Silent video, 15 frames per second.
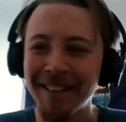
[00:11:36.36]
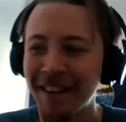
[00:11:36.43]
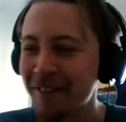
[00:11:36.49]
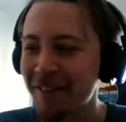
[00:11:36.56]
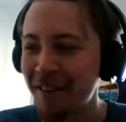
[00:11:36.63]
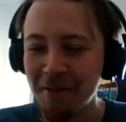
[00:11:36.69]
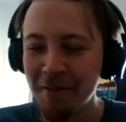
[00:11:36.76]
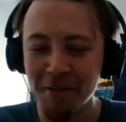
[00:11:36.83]

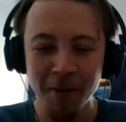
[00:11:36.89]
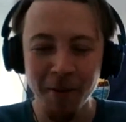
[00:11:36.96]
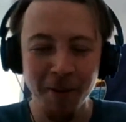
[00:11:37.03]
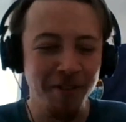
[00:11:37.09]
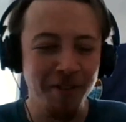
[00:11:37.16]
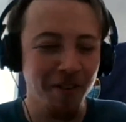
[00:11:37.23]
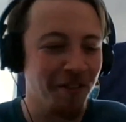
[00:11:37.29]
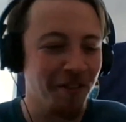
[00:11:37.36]
Like, right,
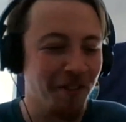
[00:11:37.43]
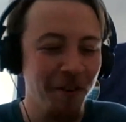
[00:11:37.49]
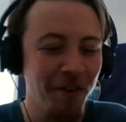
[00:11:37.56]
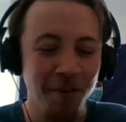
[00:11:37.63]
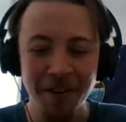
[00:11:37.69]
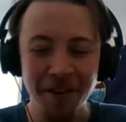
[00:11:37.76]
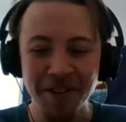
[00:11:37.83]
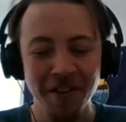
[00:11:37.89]
where's this go?
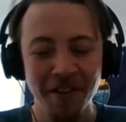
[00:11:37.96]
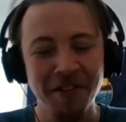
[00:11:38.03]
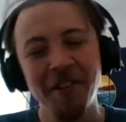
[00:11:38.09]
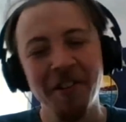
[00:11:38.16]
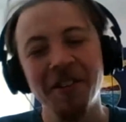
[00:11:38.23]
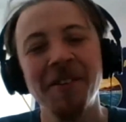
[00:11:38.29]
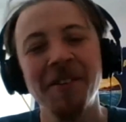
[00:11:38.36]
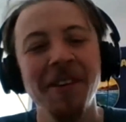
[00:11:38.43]
And where's this
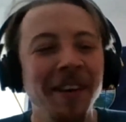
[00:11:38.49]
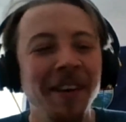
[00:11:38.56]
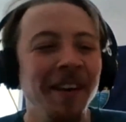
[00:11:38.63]
go?